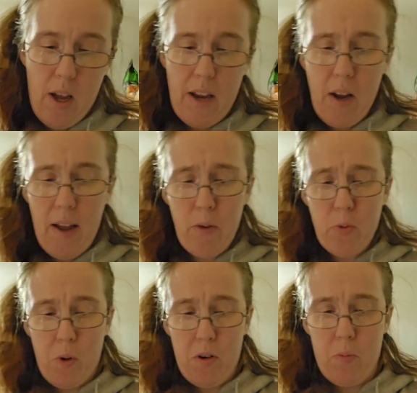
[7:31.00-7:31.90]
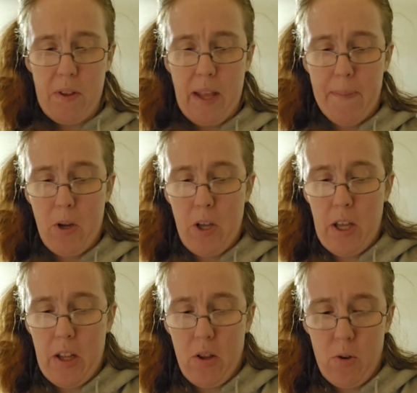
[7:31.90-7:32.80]
I always wondered what they put
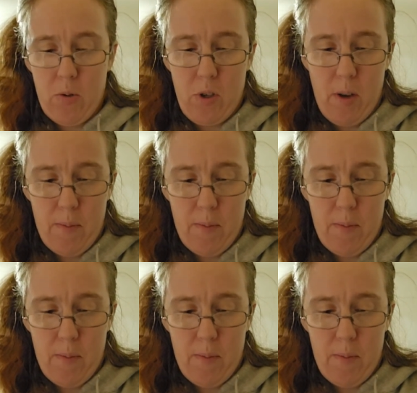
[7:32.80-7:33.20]
in those